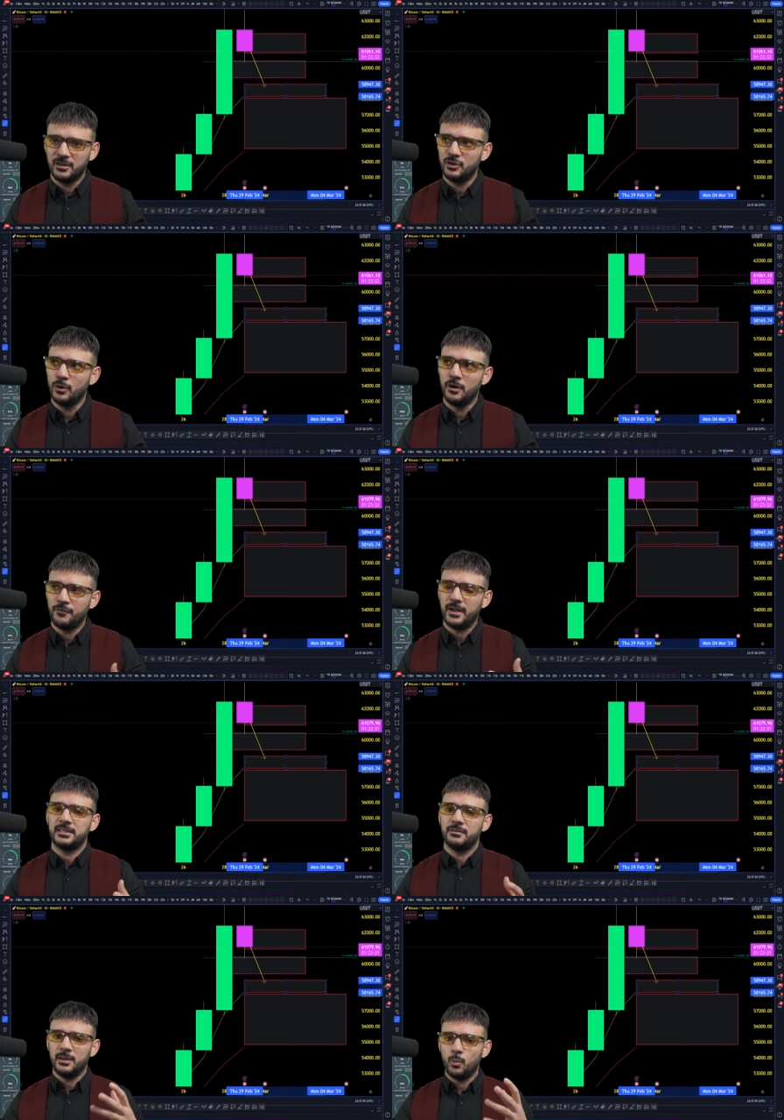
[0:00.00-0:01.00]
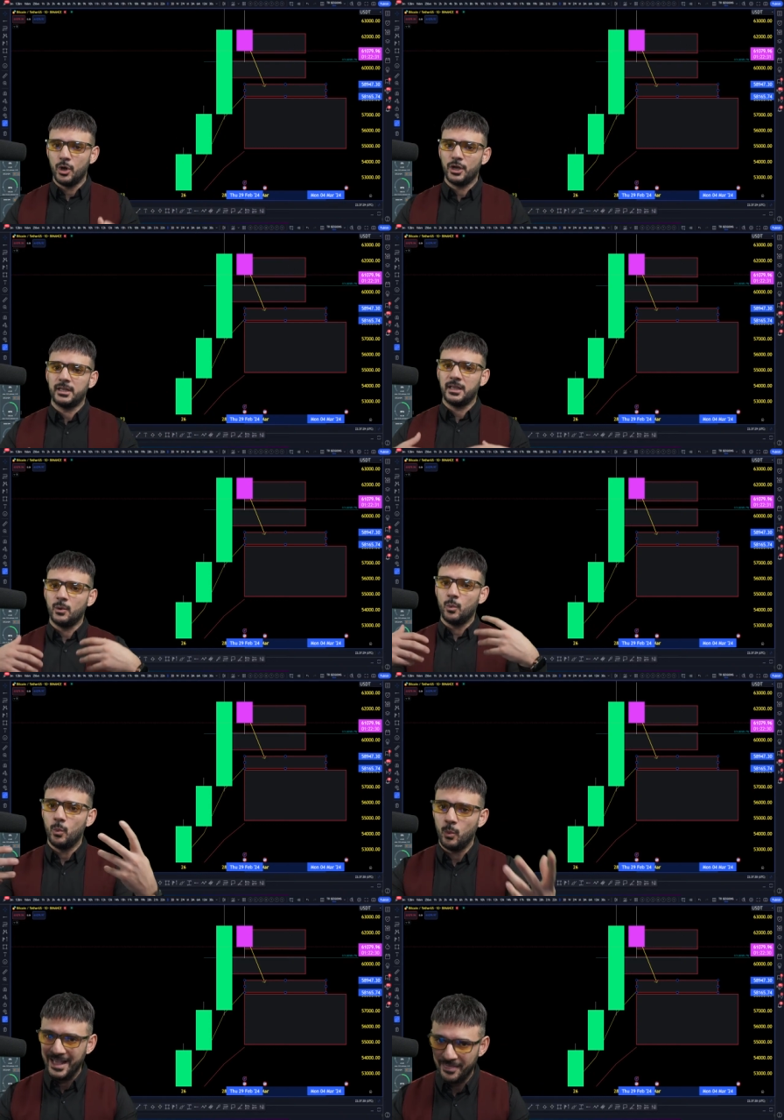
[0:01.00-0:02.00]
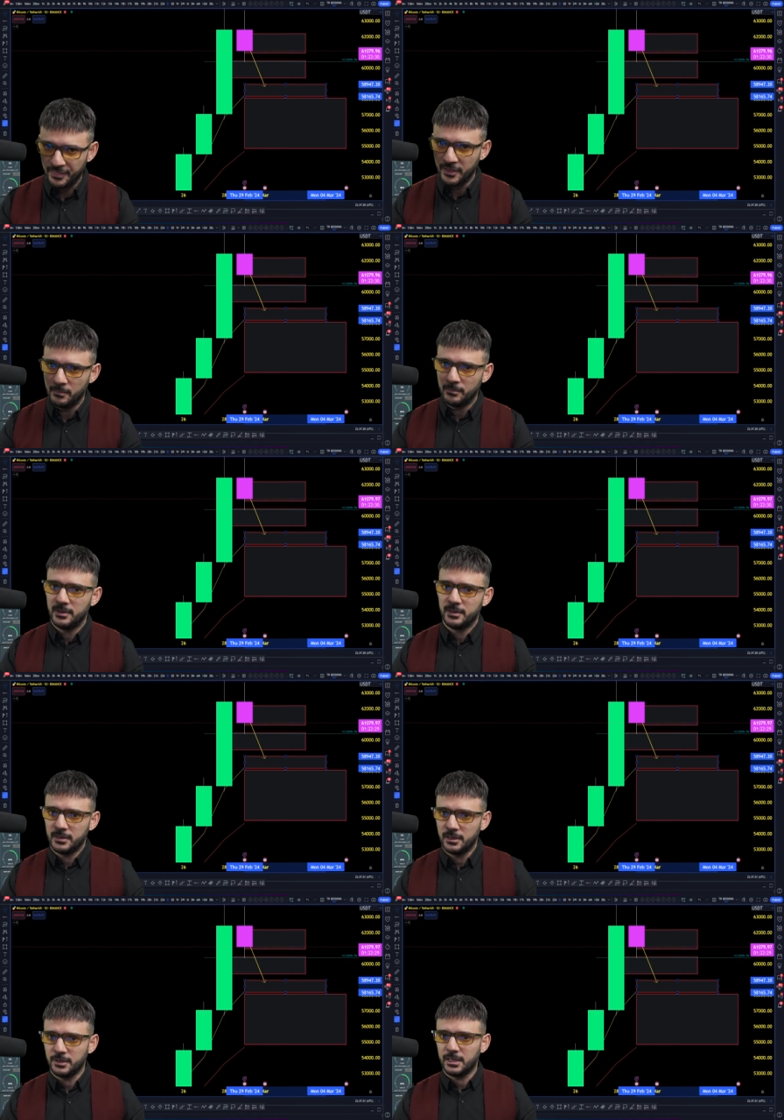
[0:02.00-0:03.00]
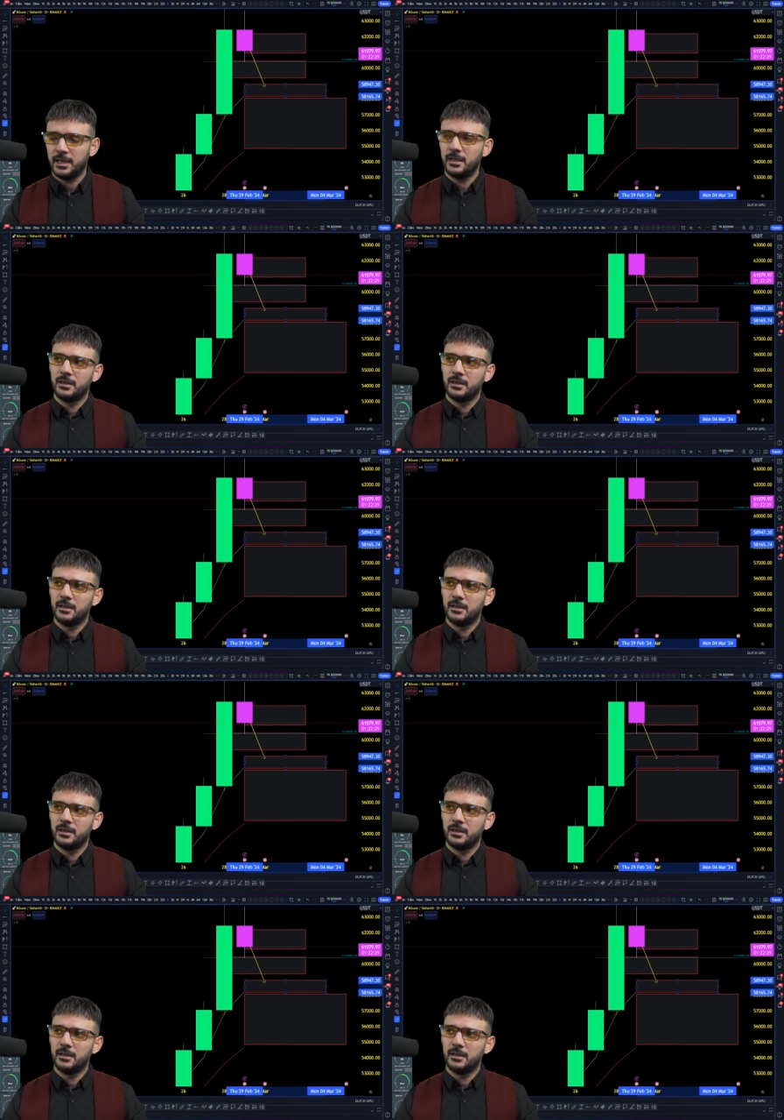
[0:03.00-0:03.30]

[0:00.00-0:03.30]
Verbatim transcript: You're effectively working with them. Okay.